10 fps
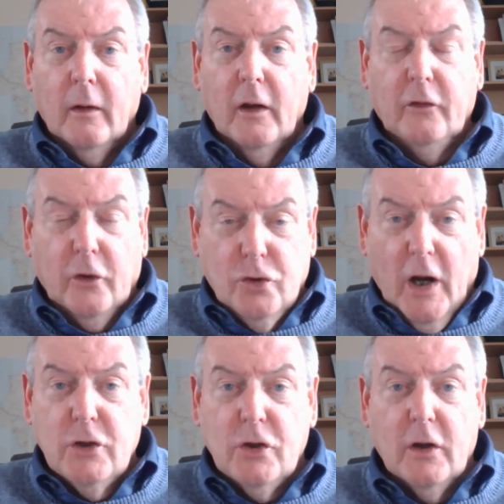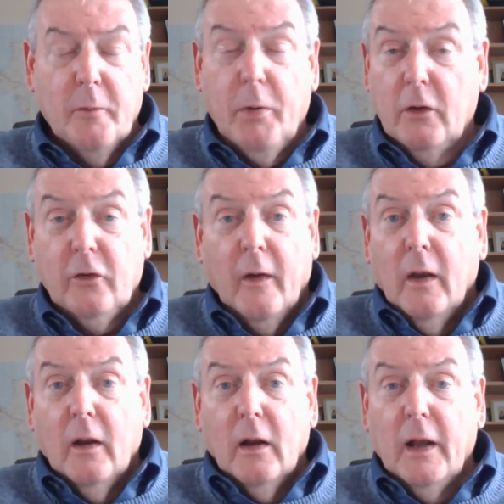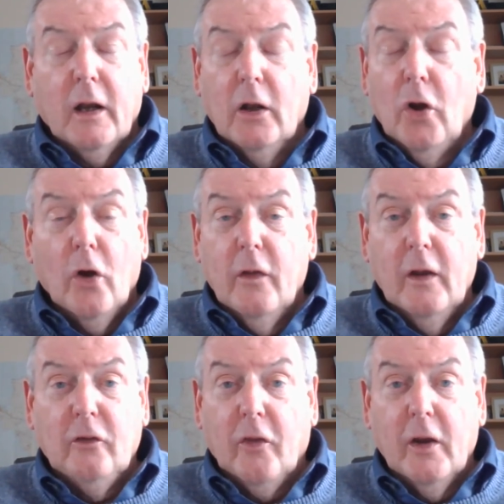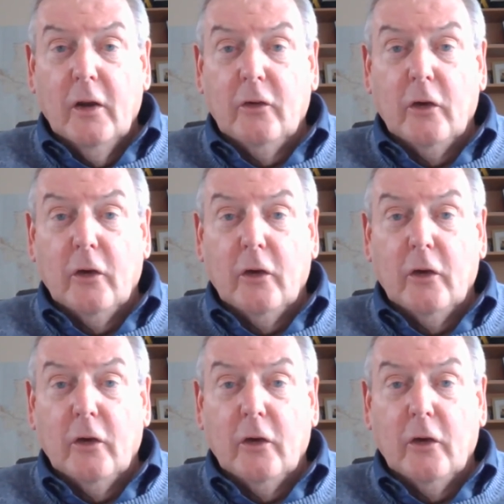It's a tragedy, but like a lot of these things,